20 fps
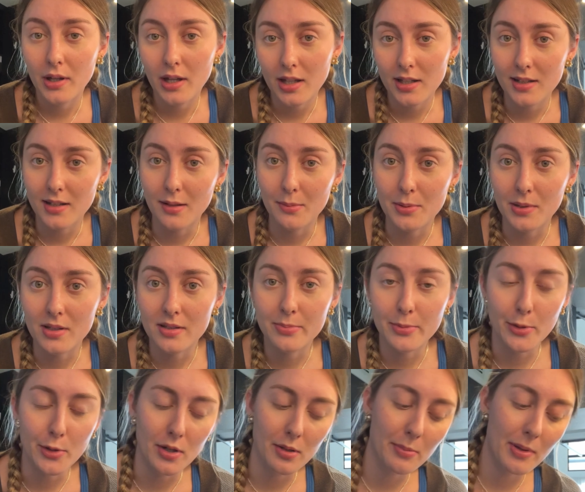ended up
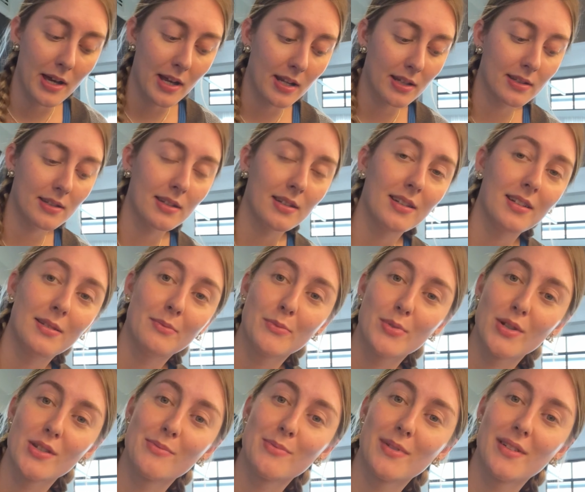exploring Paddington in
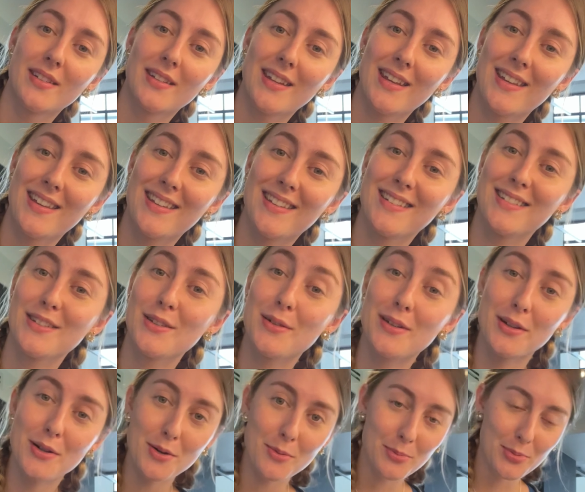Brisbane and
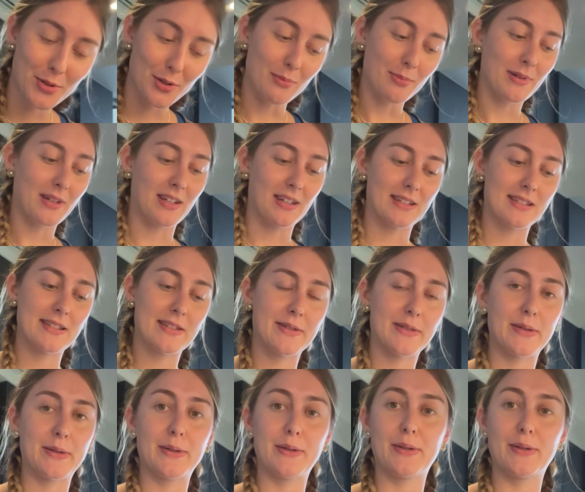going op shopping. So,